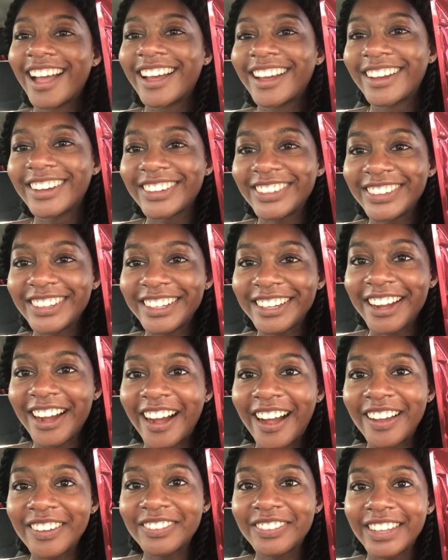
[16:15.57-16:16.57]
Kona
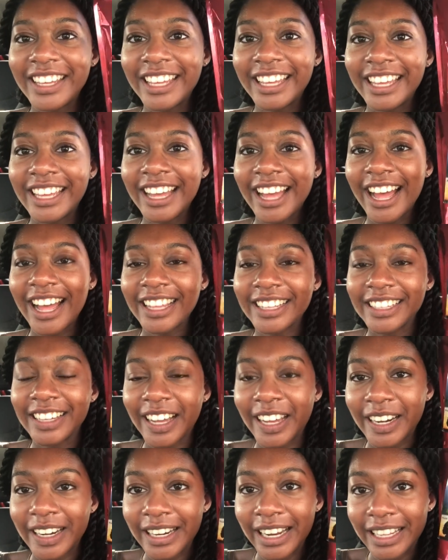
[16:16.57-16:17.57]
coffee. I
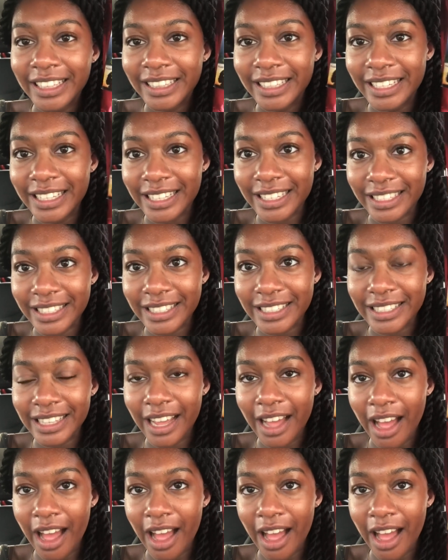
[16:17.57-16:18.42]
got it at this